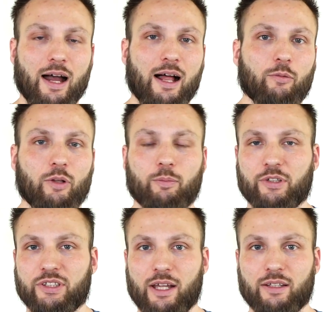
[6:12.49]
I will
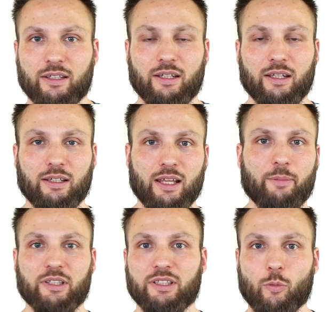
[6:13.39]
present
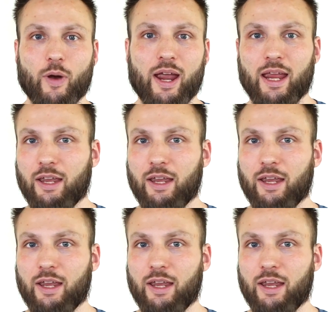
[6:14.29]
them in some way.